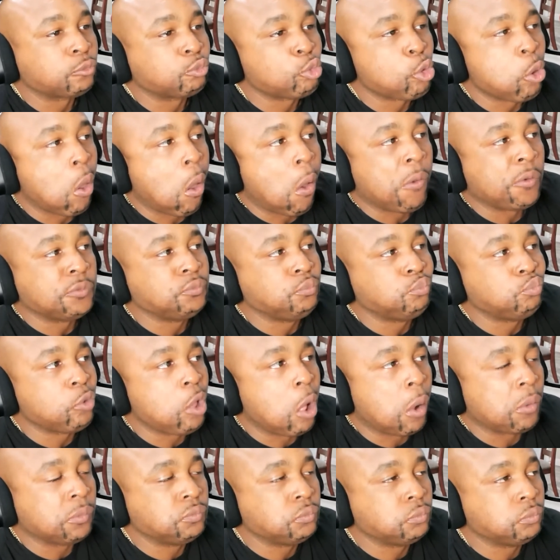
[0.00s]

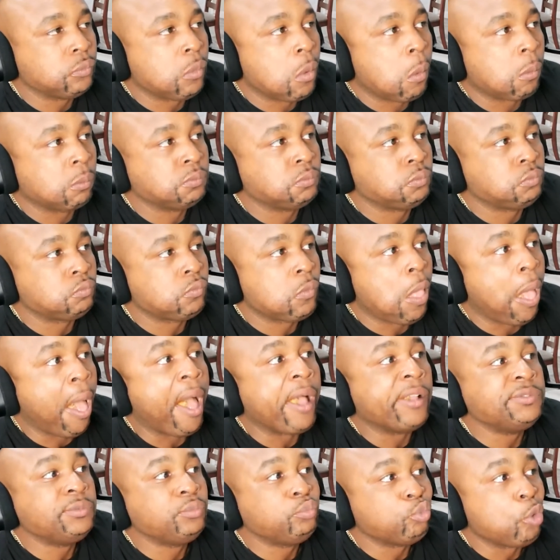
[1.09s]
Oh,
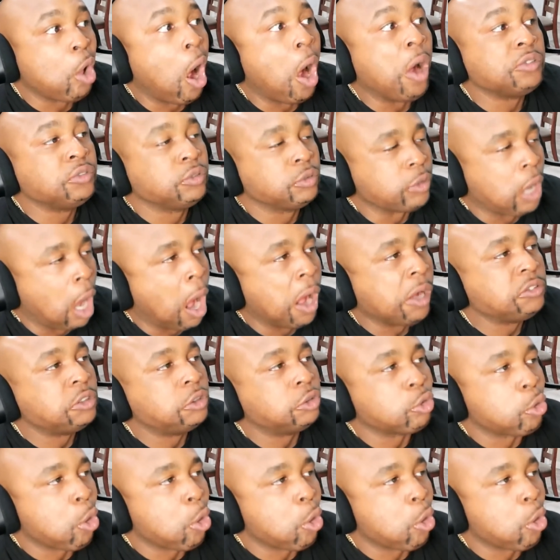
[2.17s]
adventure! Hold on.